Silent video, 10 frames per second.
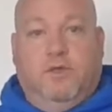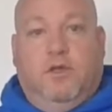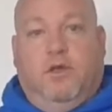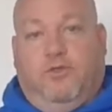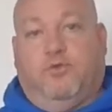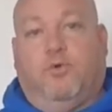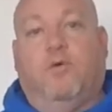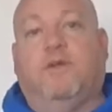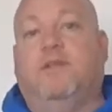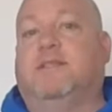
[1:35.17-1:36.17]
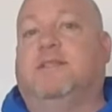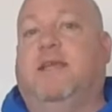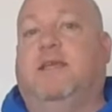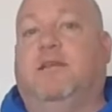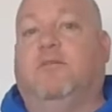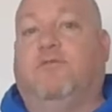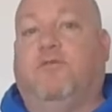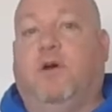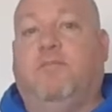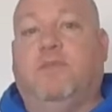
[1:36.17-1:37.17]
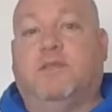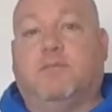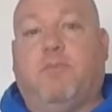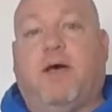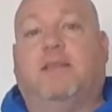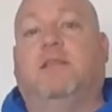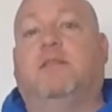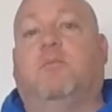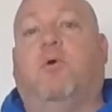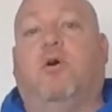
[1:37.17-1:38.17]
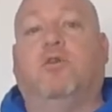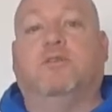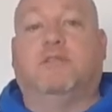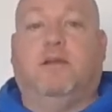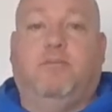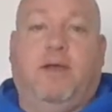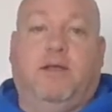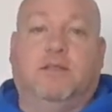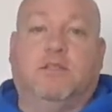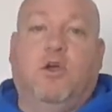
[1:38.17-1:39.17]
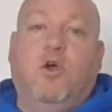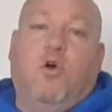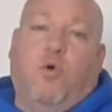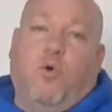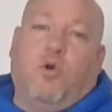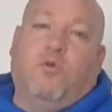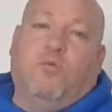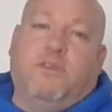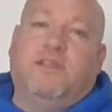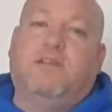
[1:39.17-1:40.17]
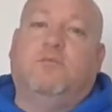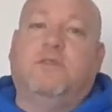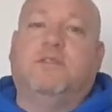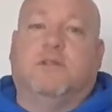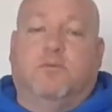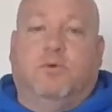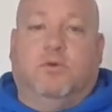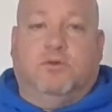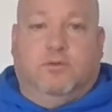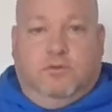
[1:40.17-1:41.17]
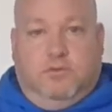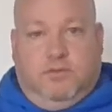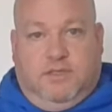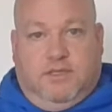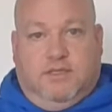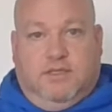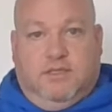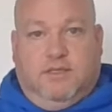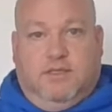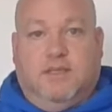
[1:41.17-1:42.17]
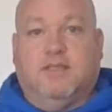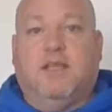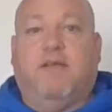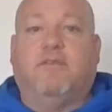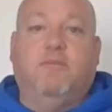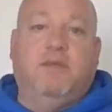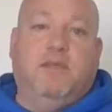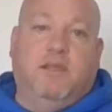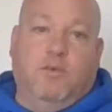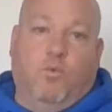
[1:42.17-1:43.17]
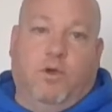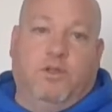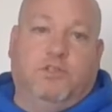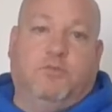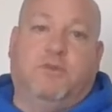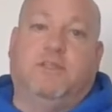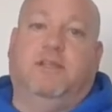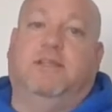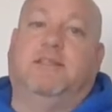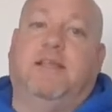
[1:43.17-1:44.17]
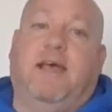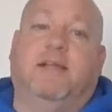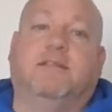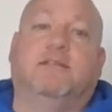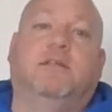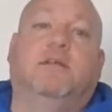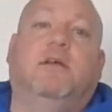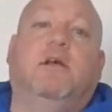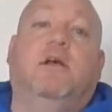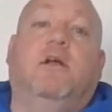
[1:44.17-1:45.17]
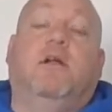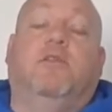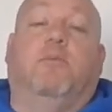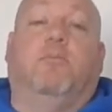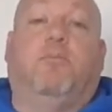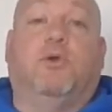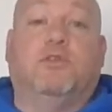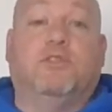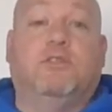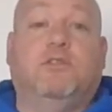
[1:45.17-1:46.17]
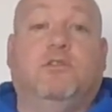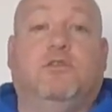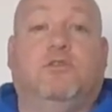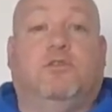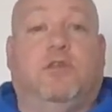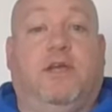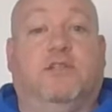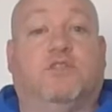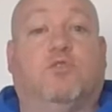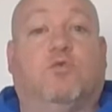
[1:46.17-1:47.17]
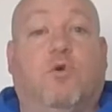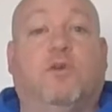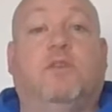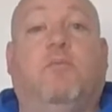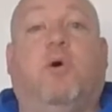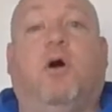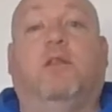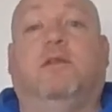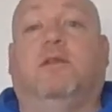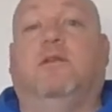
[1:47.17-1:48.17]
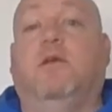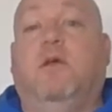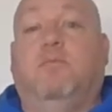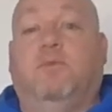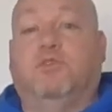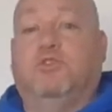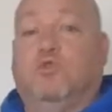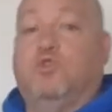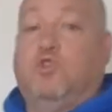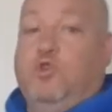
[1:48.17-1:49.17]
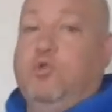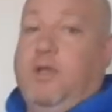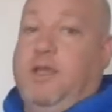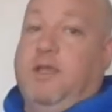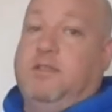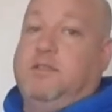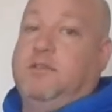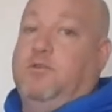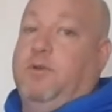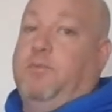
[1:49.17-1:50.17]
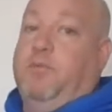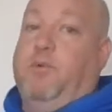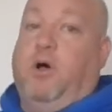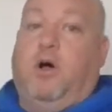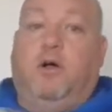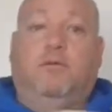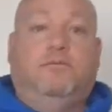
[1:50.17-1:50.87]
A throw-in is taken from the spot that the ball goes out of bounds or within reasonable distance. It doesn't have to be 100% exact. The person that is throwing the ball in must use two hands to grip the ball.